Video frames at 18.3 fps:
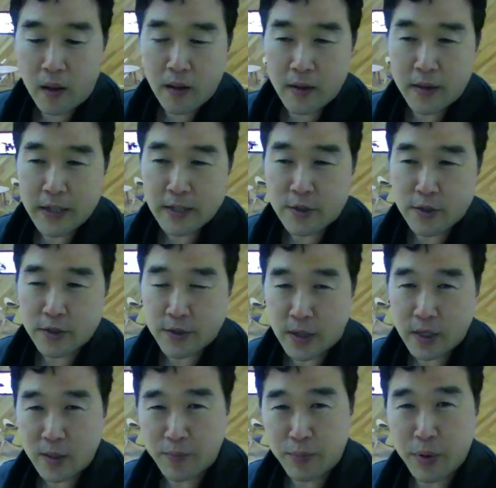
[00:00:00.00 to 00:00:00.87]
that you're
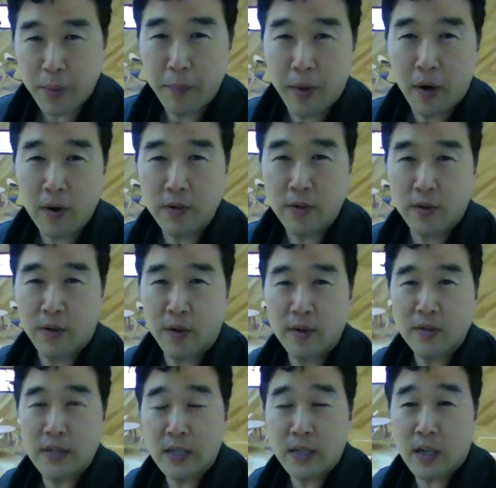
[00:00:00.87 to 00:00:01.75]
trying to promote
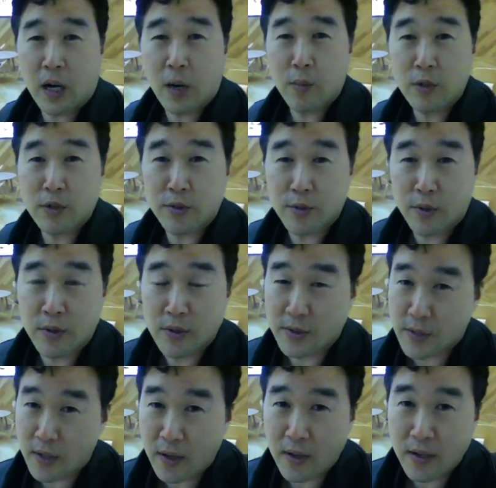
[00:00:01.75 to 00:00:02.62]
your own e-commerce
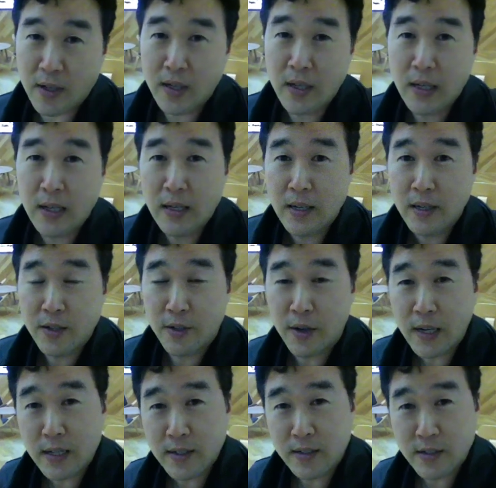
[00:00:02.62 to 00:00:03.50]
store, sorry,
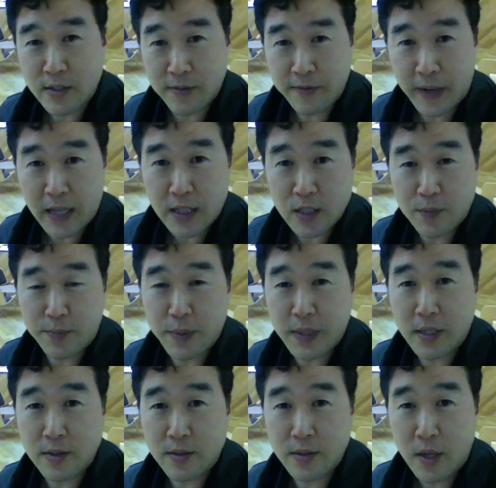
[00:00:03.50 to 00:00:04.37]
you're at a disadvantage
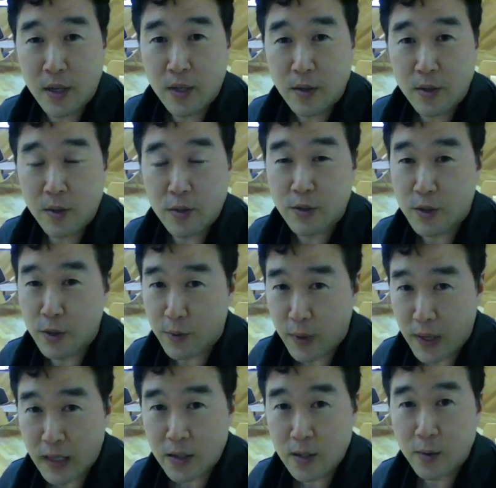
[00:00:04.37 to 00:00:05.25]
because you're
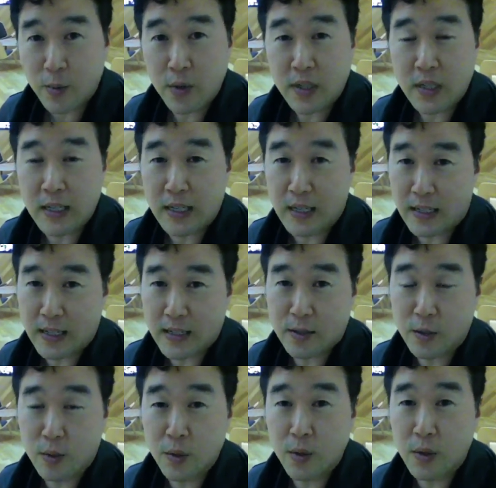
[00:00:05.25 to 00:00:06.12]
directly working
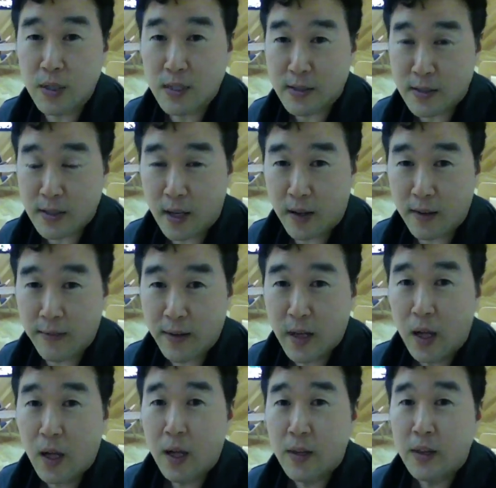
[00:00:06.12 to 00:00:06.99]
against Google itself.
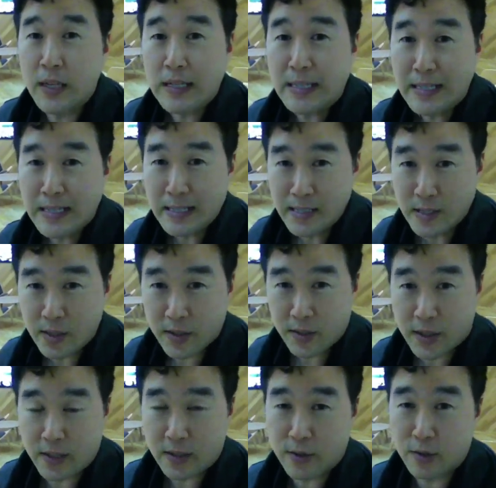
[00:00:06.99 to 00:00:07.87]
The
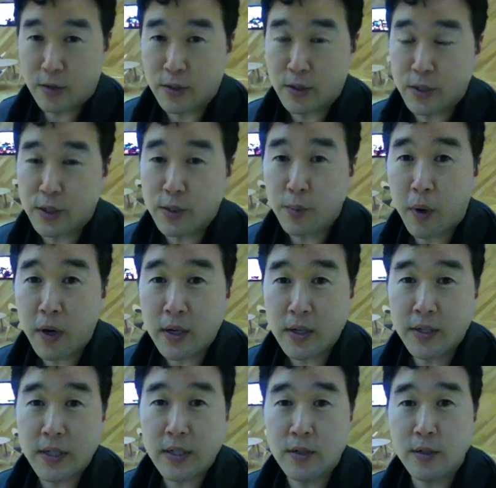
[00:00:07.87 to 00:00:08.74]
easier thing to do, the
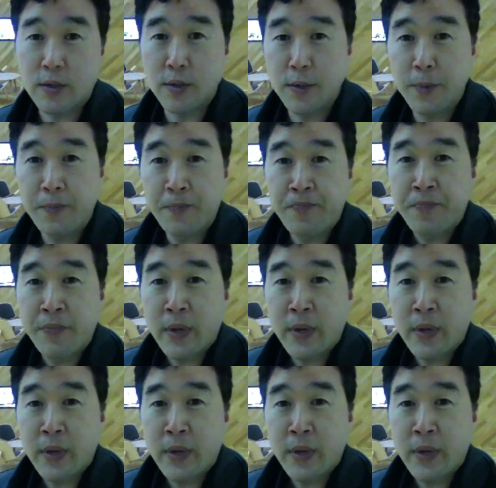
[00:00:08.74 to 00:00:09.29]
smarter thing to do